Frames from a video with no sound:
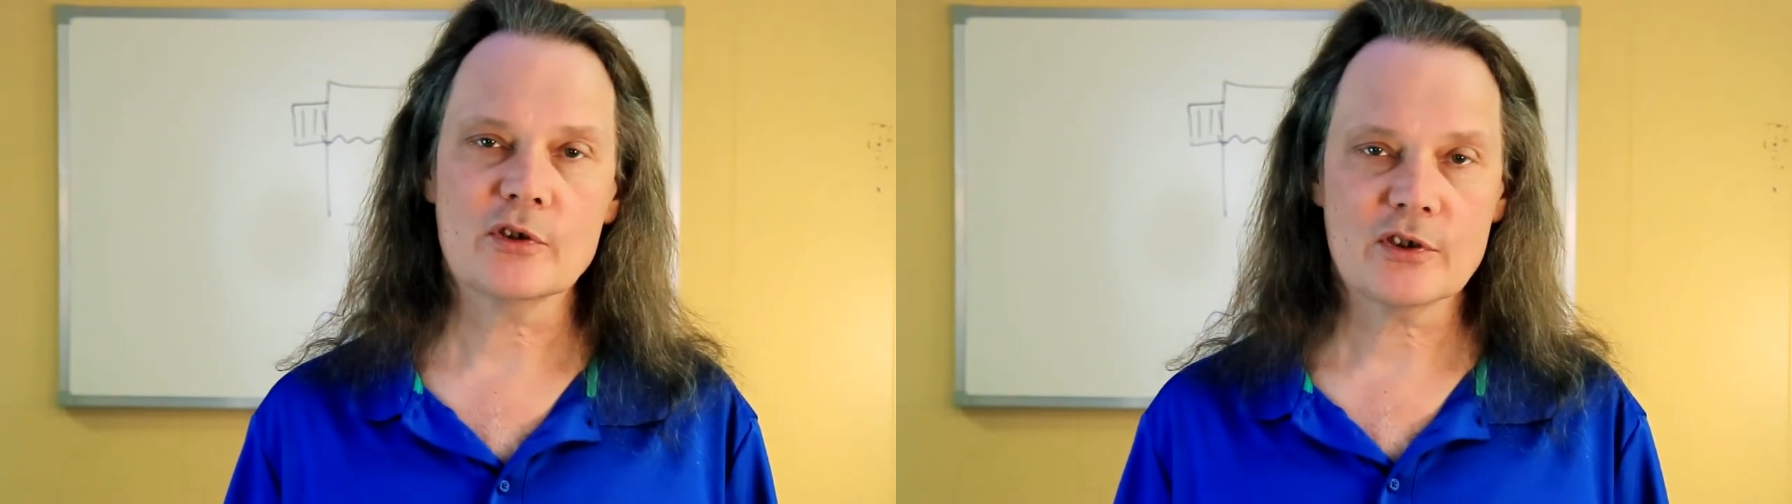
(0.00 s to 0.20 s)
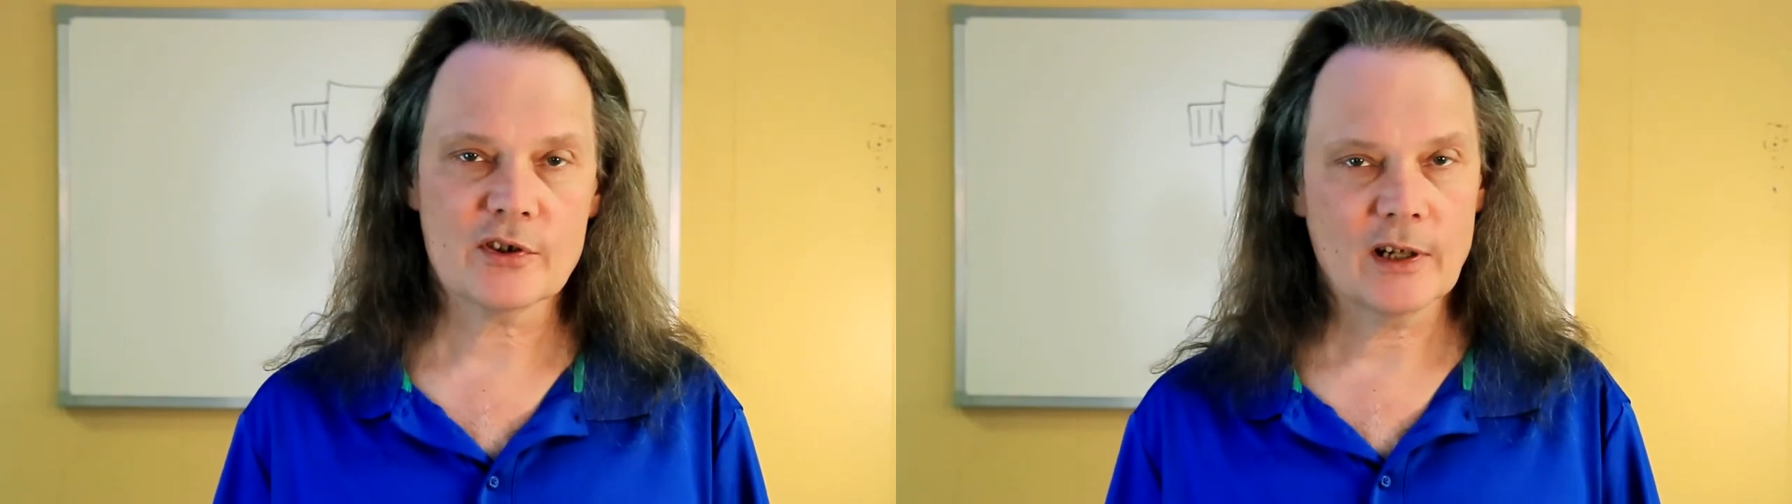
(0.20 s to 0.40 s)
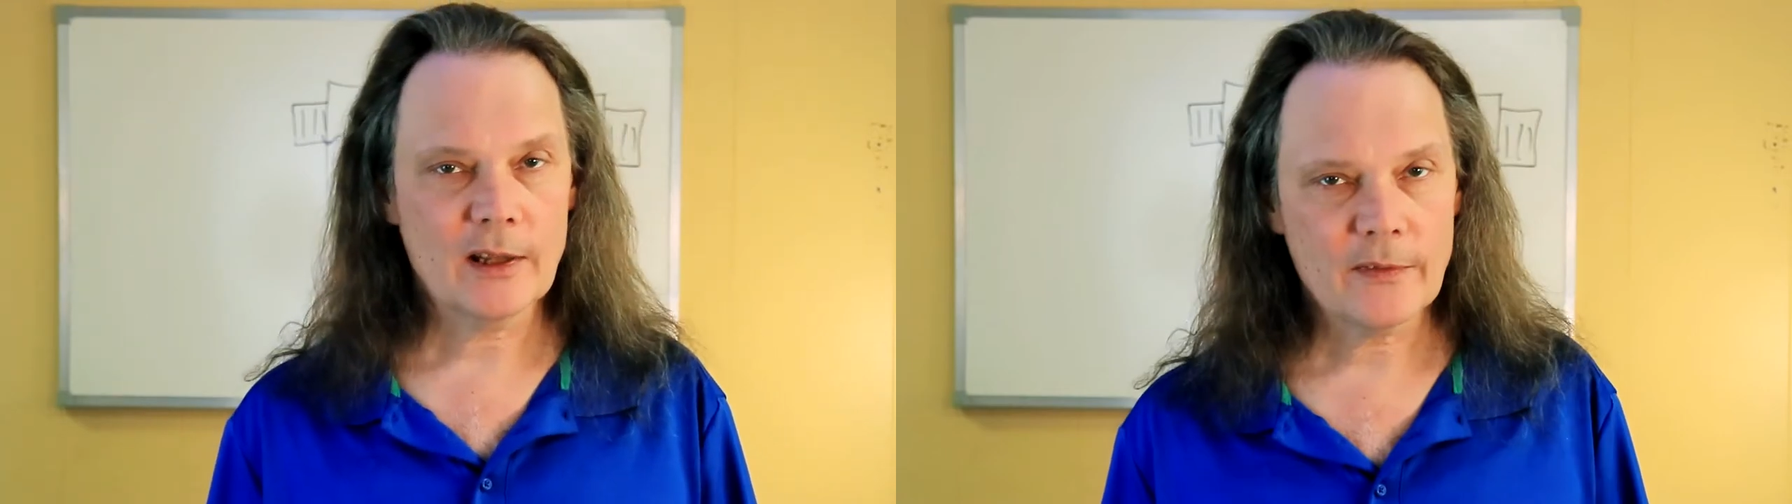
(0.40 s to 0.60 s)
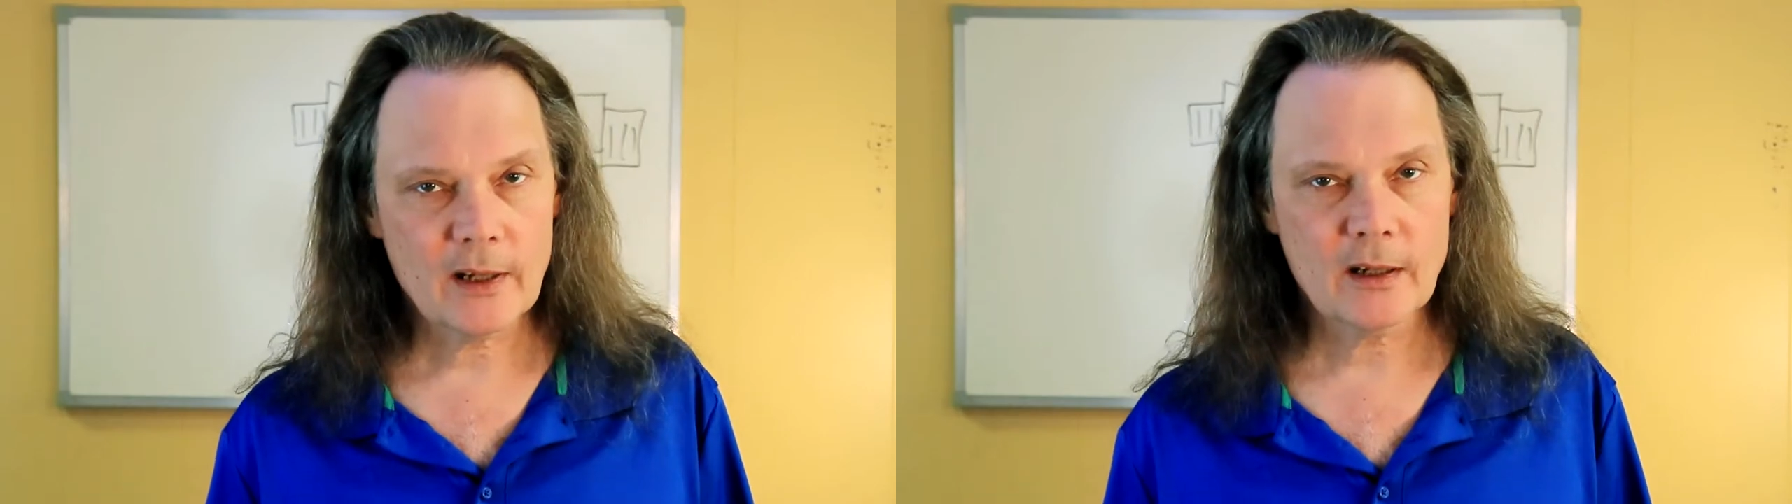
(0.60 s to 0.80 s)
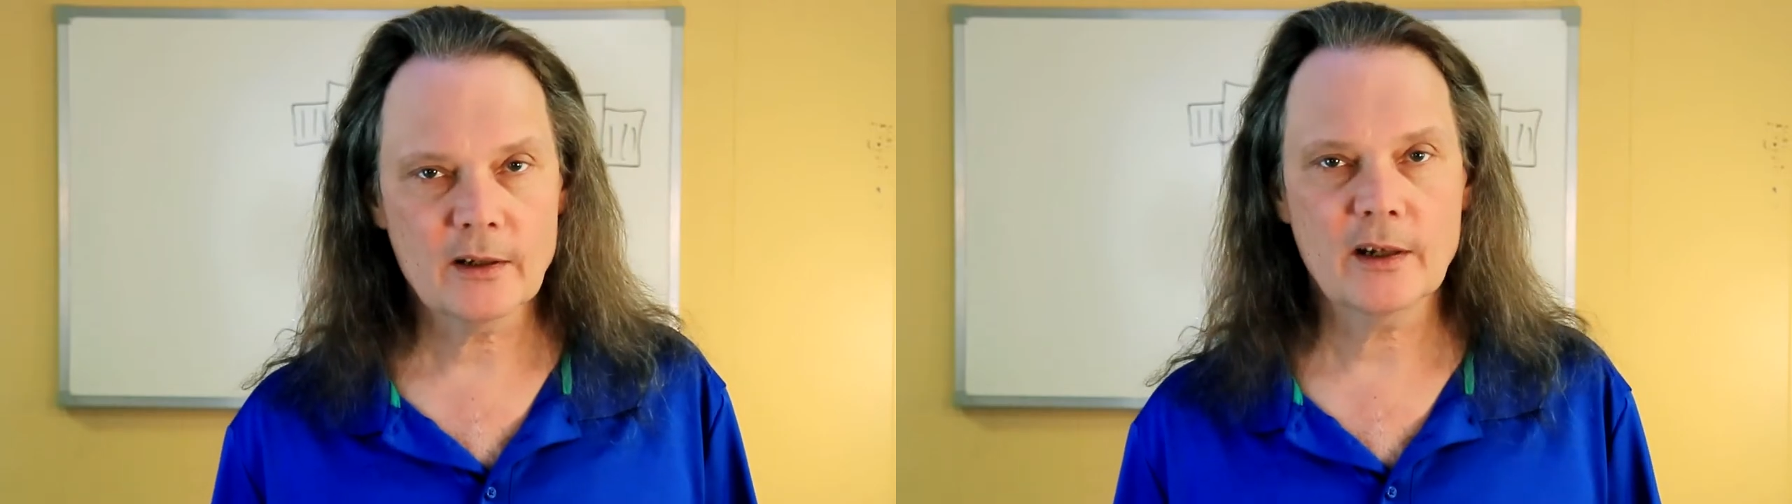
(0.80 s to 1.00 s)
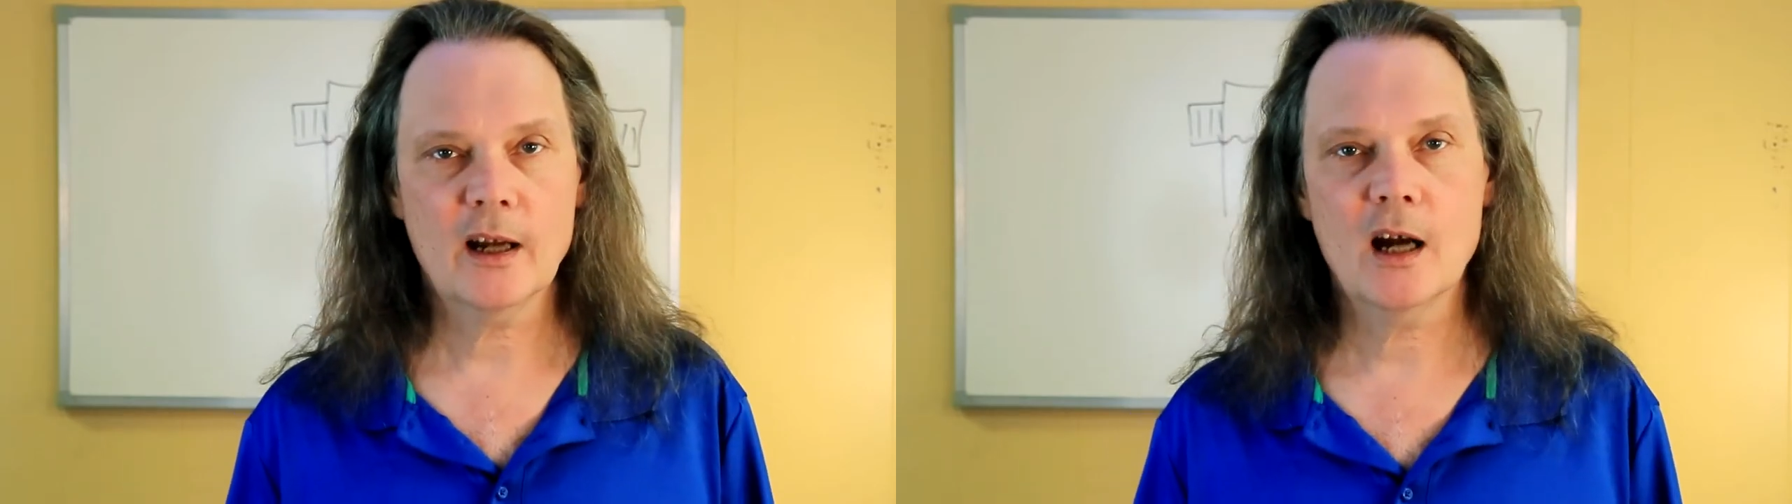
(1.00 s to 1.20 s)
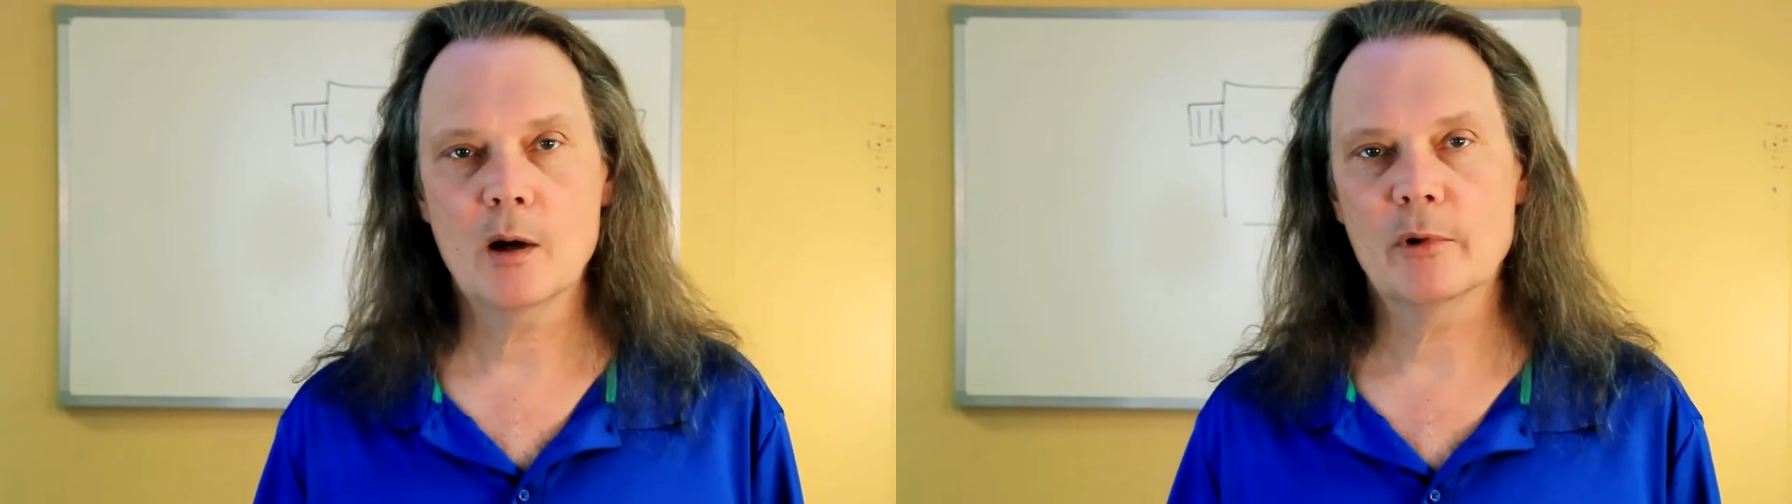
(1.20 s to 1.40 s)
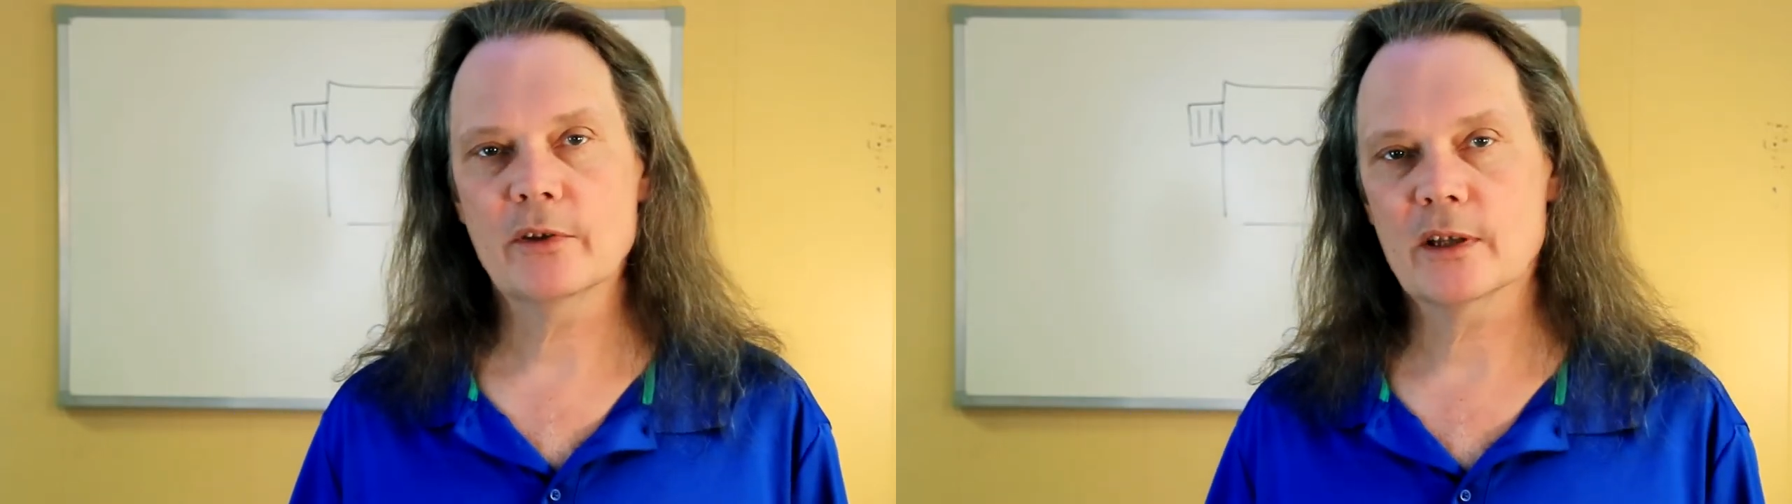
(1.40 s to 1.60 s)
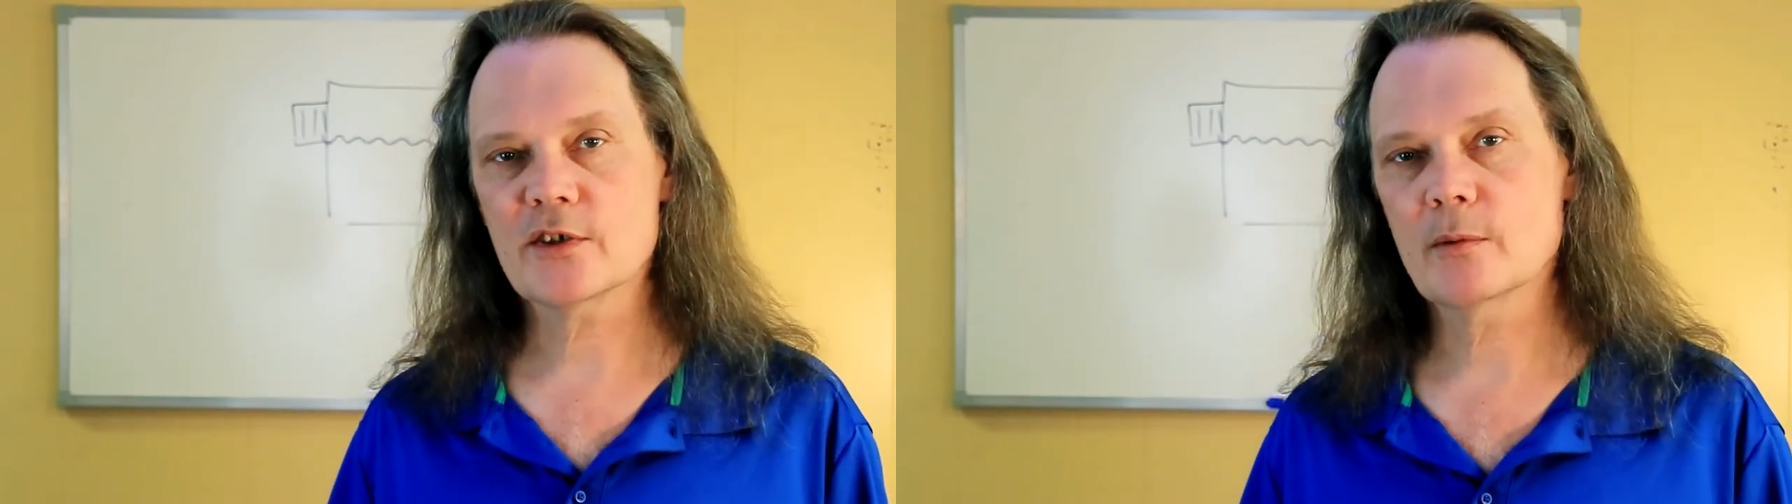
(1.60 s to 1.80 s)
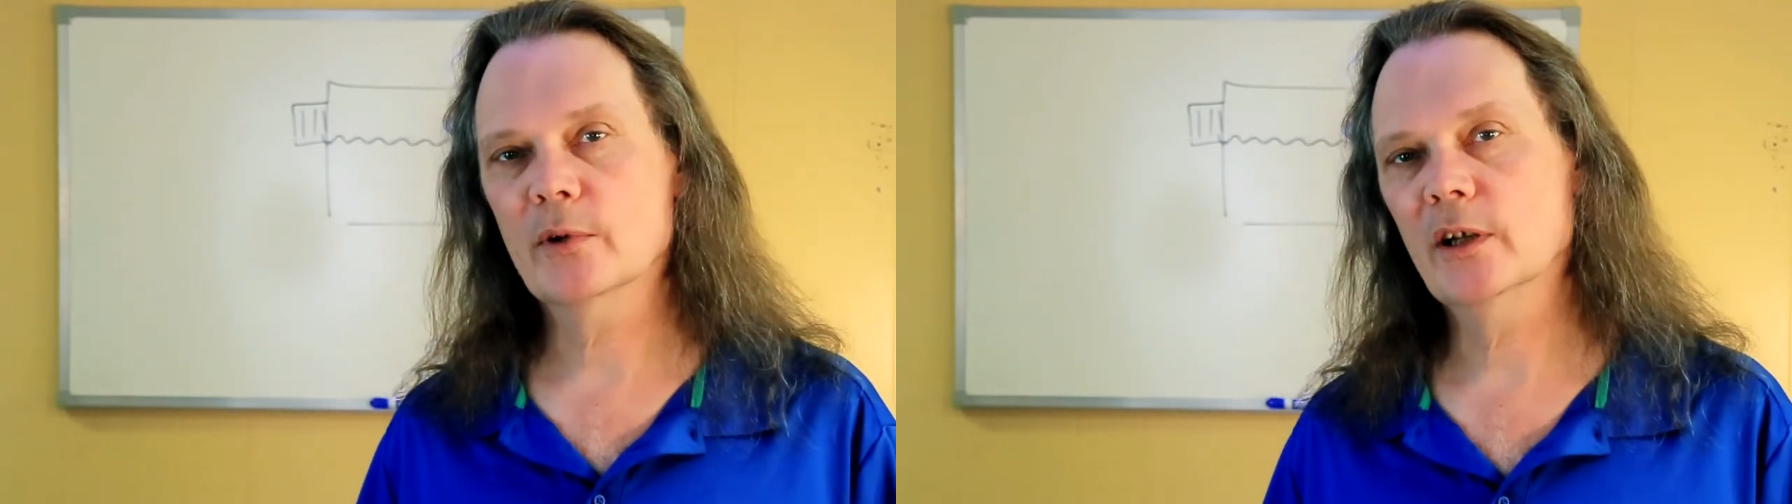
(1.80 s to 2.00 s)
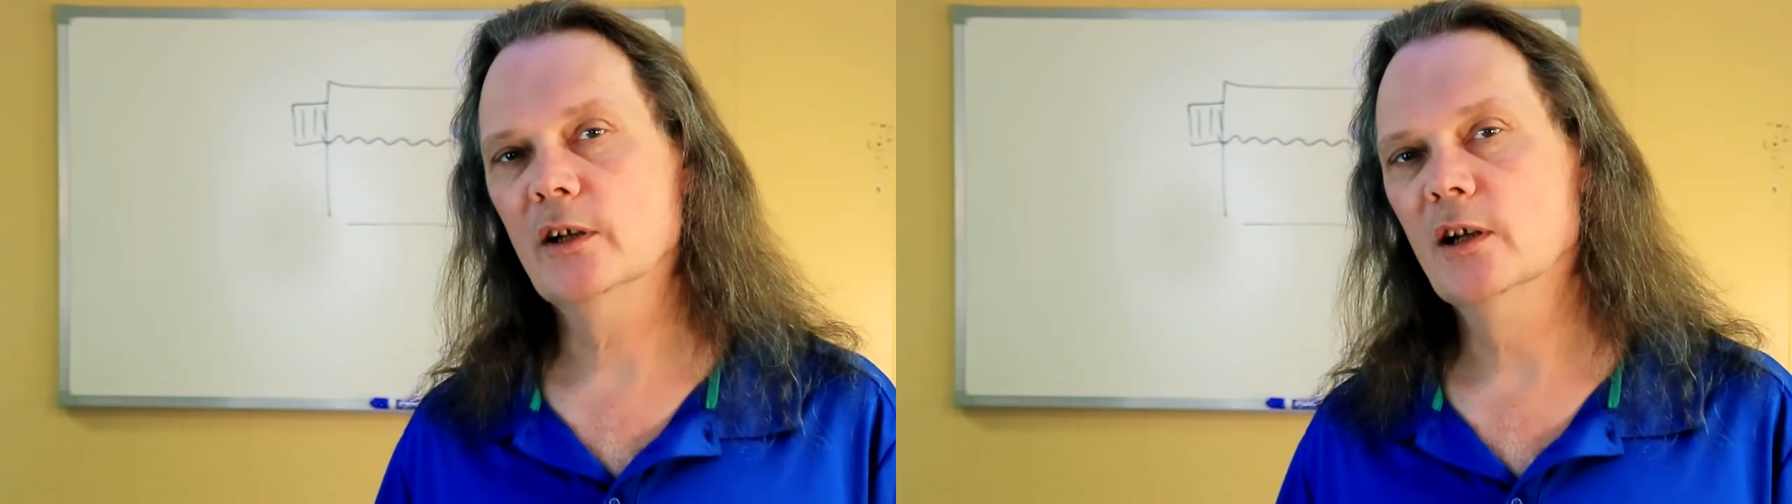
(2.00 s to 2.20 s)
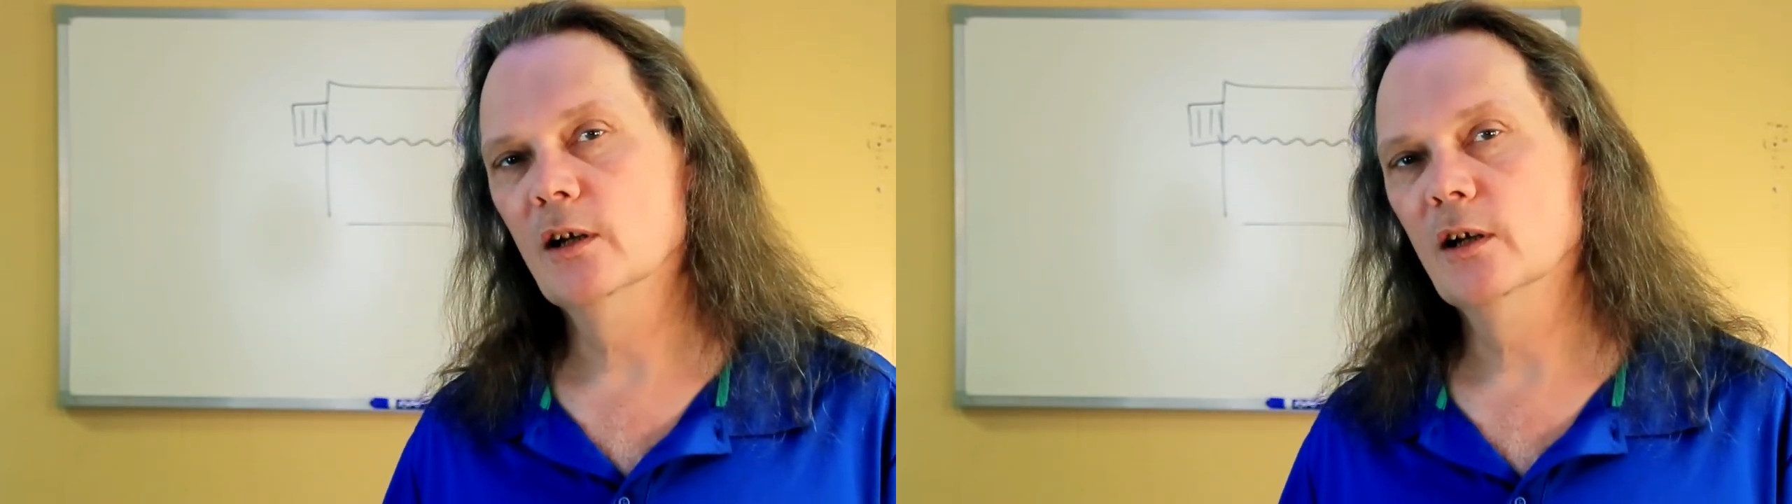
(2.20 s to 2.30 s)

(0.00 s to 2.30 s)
it's not that uncommon that somebody